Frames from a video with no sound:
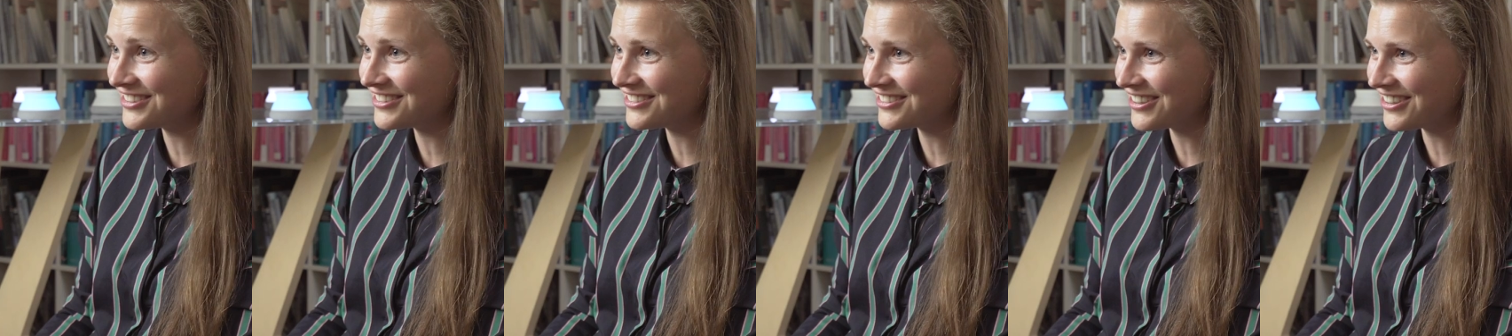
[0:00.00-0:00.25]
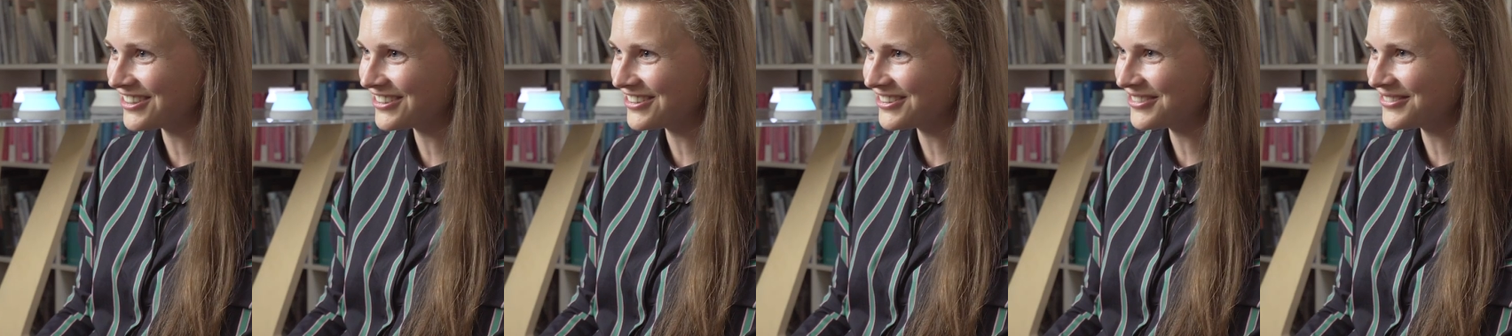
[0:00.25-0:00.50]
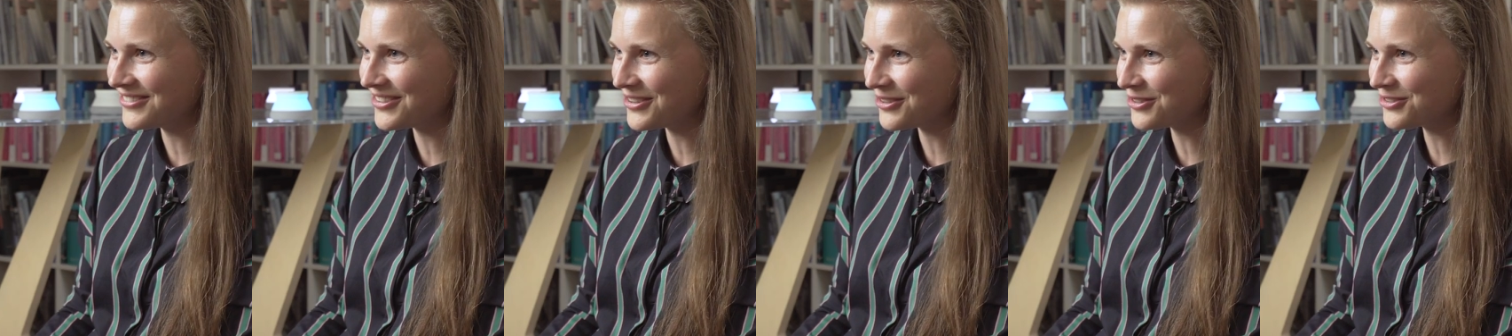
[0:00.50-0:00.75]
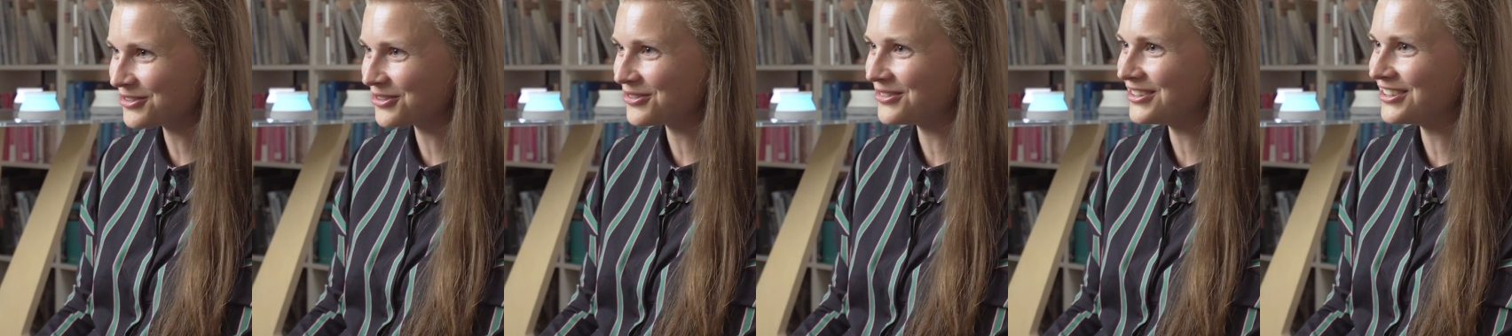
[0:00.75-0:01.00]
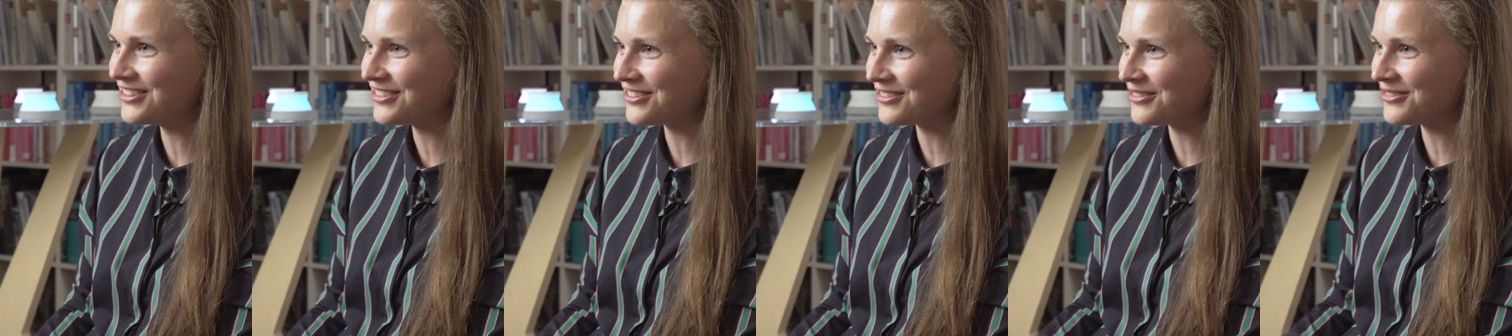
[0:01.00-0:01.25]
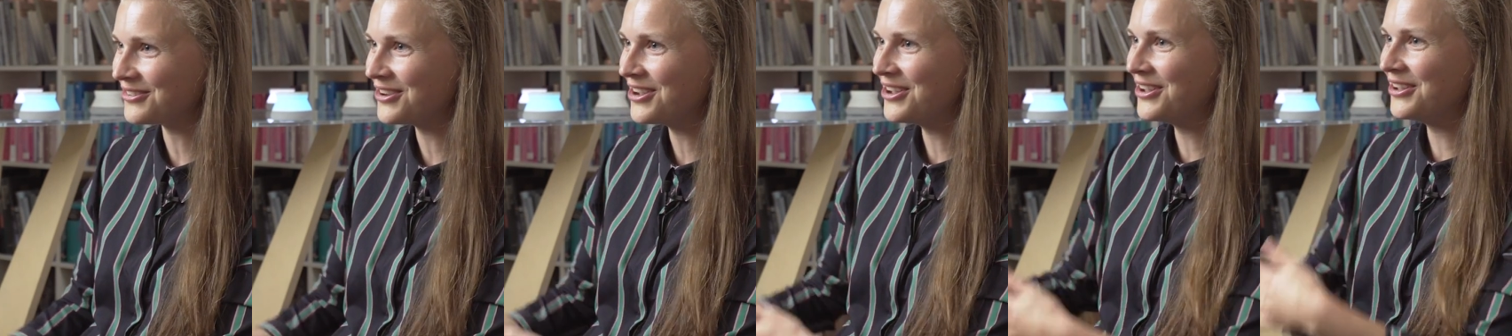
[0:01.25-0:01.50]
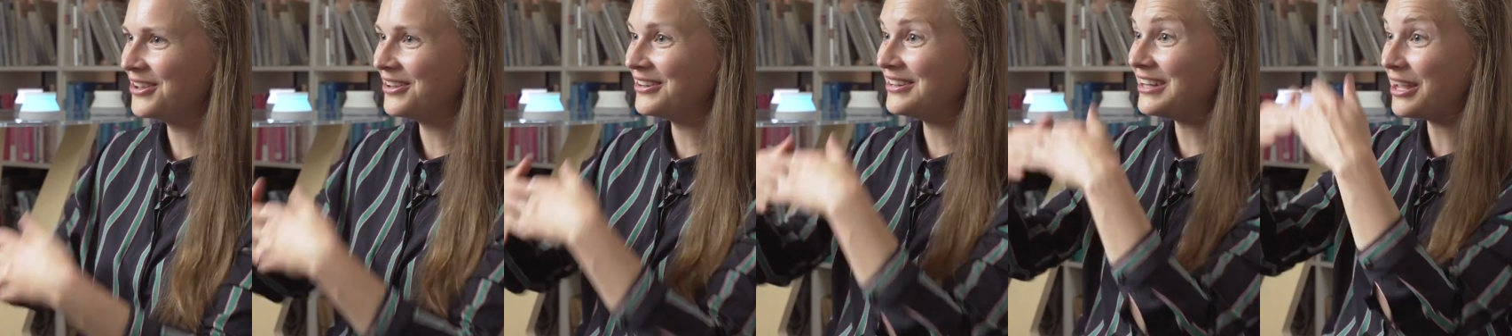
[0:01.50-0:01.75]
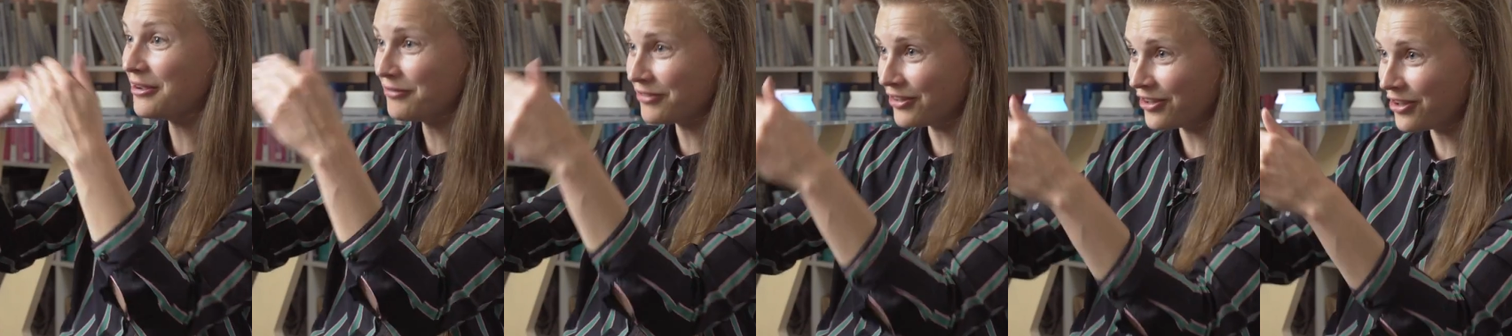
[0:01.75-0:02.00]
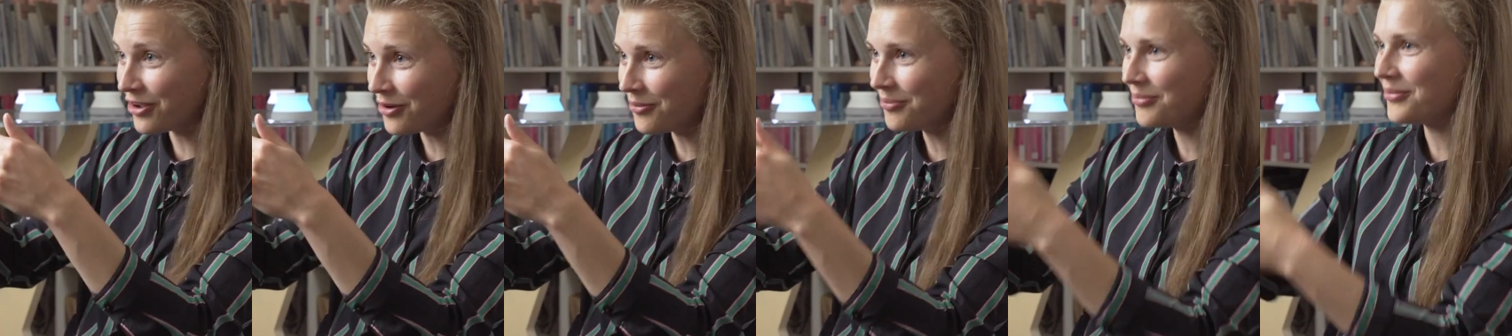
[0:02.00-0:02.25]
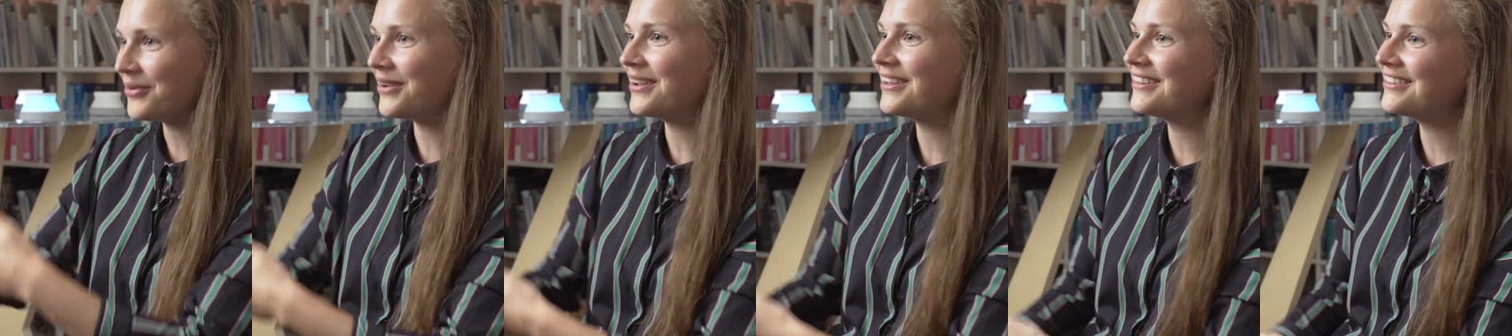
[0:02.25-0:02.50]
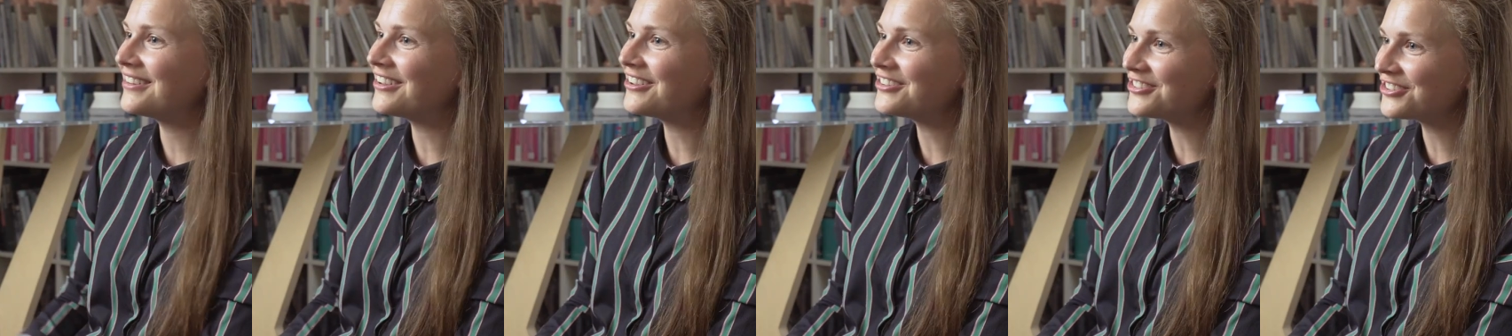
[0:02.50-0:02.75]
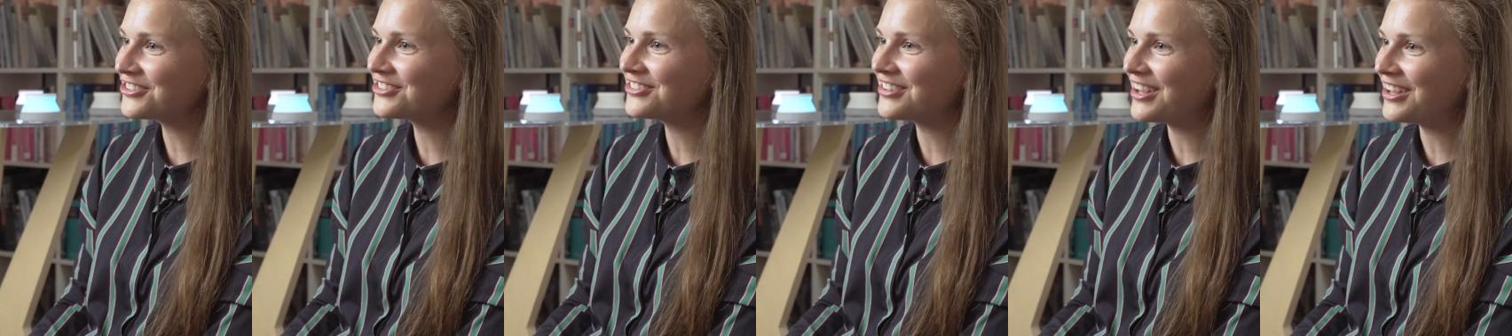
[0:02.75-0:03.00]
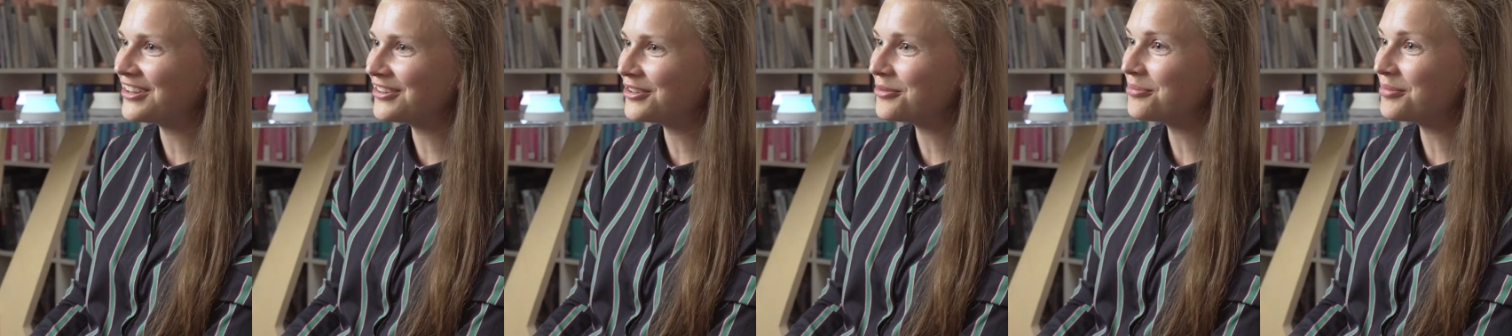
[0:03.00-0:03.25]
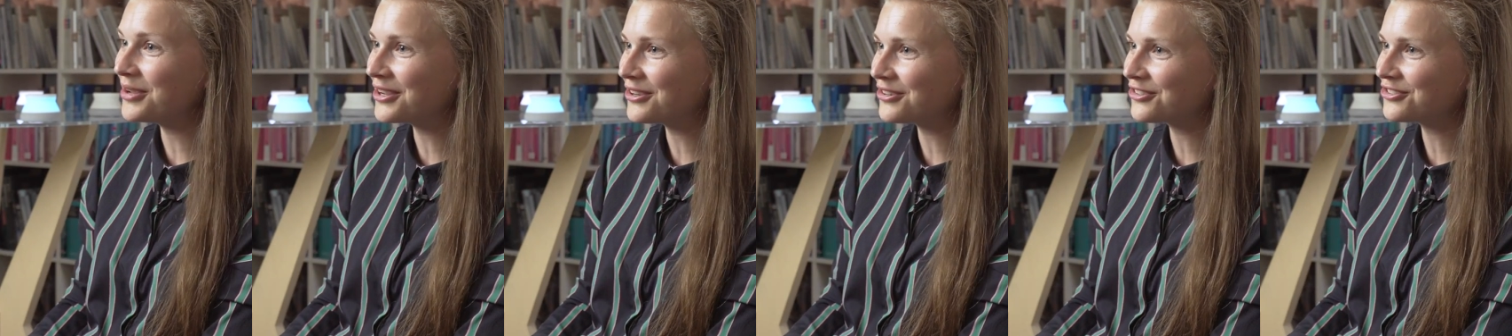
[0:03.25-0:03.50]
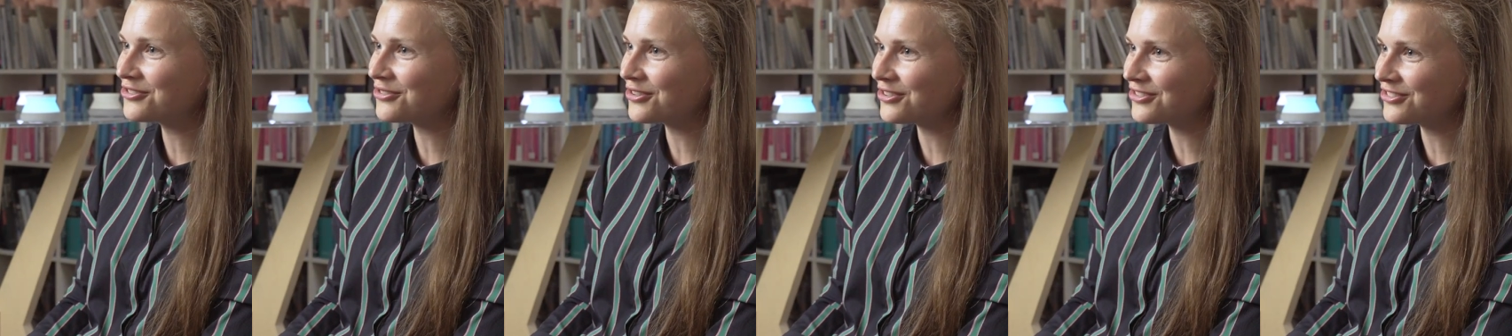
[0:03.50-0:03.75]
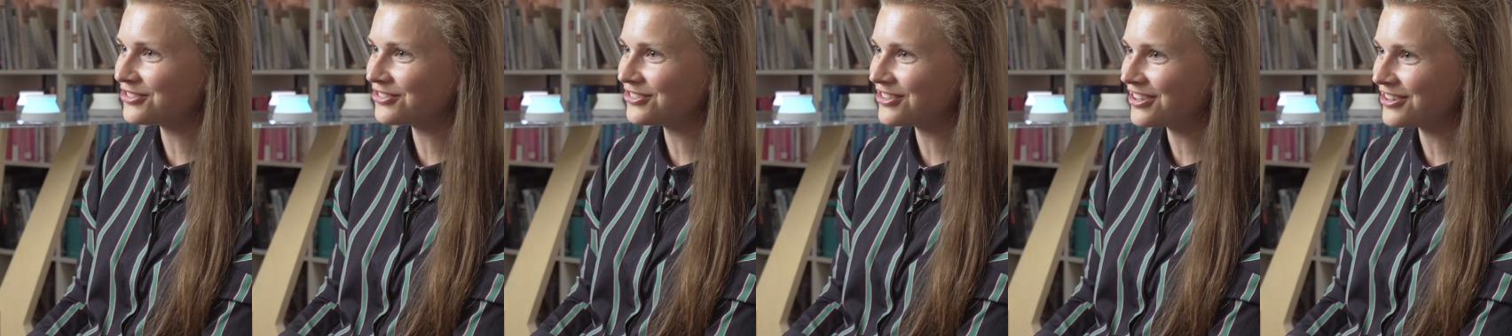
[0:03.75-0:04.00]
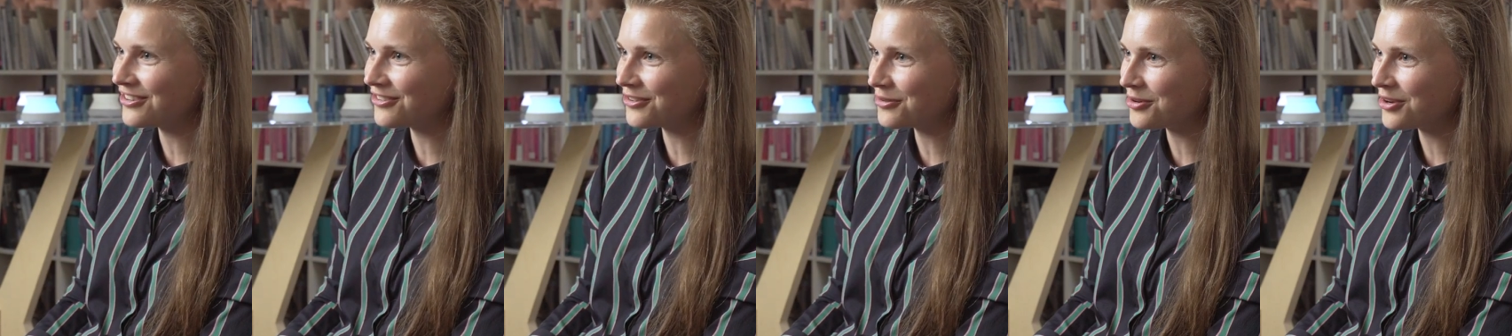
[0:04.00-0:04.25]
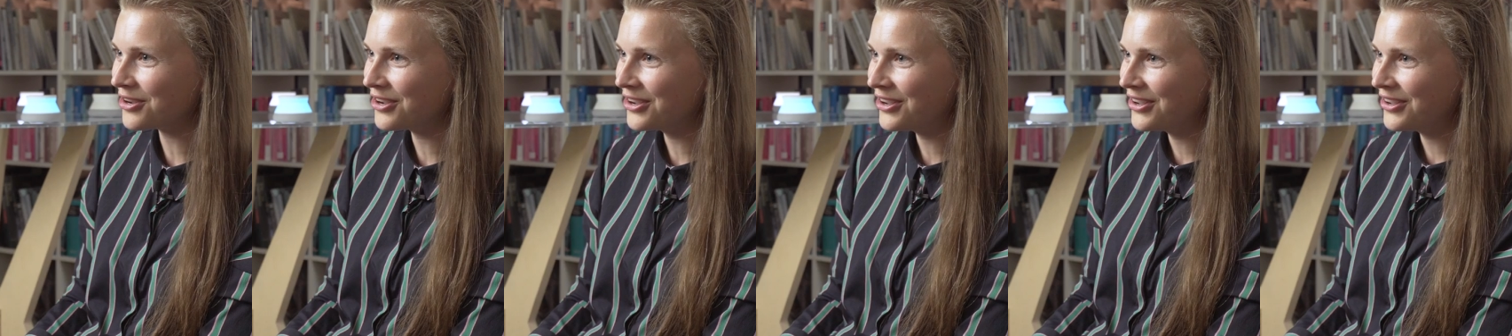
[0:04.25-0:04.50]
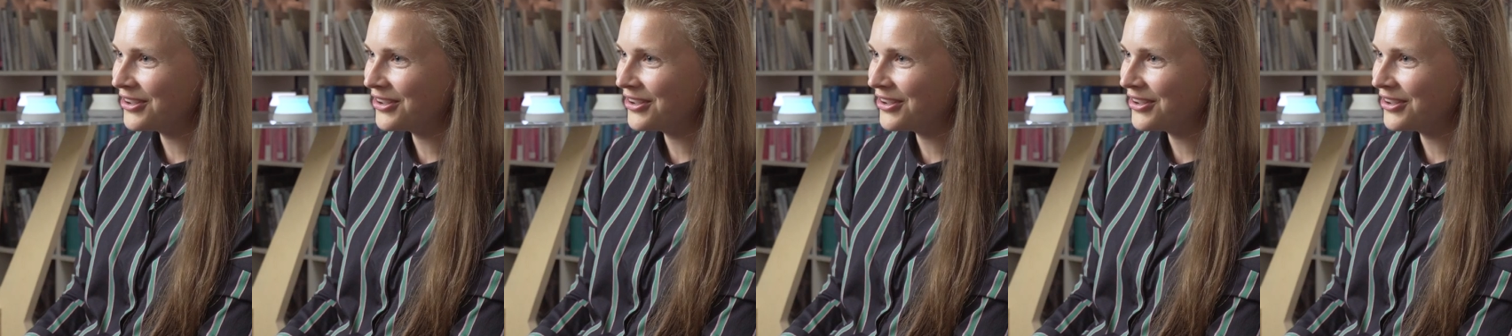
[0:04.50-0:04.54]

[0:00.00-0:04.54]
a designer, we also need to level up and understand the bigger structures that are